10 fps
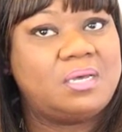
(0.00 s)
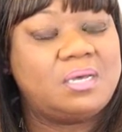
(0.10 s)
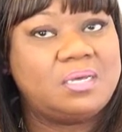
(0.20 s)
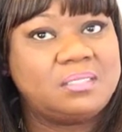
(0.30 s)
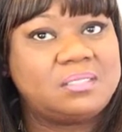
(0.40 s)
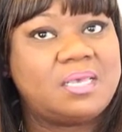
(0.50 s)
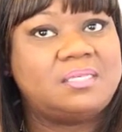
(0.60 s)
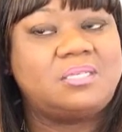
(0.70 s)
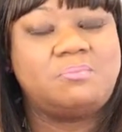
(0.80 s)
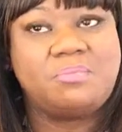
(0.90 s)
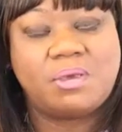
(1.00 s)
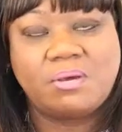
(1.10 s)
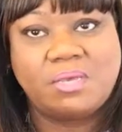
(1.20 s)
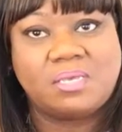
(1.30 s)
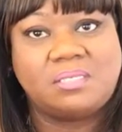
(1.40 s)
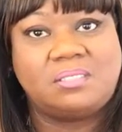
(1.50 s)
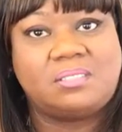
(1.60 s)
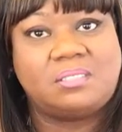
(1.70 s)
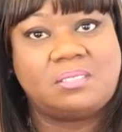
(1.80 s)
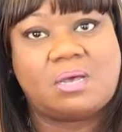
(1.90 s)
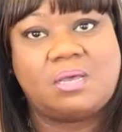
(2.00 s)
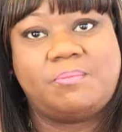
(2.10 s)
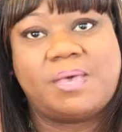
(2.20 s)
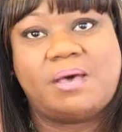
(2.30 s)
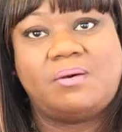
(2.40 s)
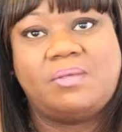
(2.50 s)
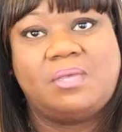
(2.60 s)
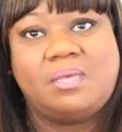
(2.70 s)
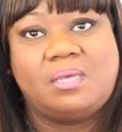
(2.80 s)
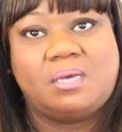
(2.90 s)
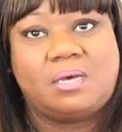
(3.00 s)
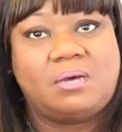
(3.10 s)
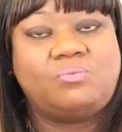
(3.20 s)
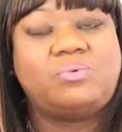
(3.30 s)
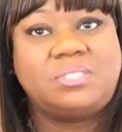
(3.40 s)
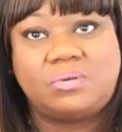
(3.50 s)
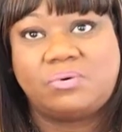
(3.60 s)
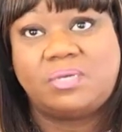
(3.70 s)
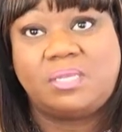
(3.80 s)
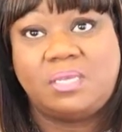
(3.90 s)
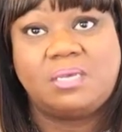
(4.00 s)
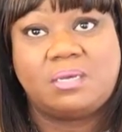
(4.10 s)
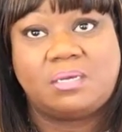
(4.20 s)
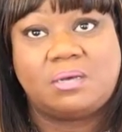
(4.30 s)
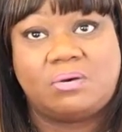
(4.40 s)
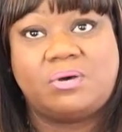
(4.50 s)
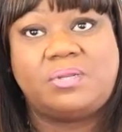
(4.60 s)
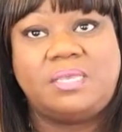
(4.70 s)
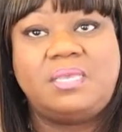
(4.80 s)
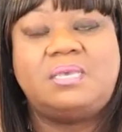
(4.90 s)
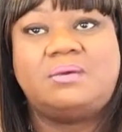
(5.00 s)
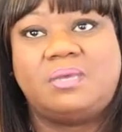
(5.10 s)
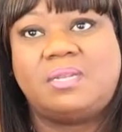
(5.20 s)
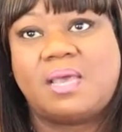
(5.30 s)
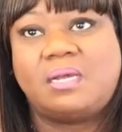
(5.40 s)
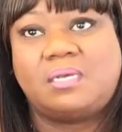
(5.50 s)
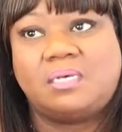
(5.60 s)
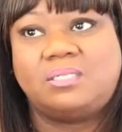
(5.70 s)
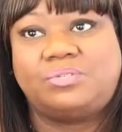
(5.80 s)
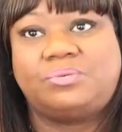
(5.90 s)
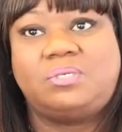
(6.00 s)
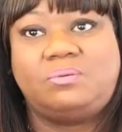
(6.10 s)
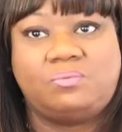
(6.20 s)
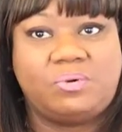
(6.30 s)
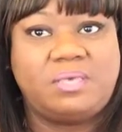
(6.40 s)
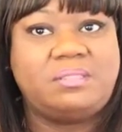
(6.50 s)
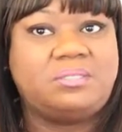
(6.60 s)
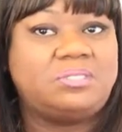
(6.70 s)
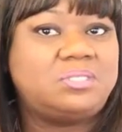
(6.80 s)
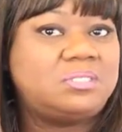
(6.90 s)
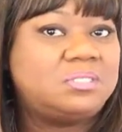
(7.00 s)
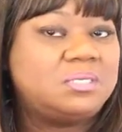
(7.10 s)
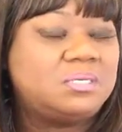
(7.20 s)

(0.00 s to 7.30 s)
us as Americans to talk about what's going on here in our country with just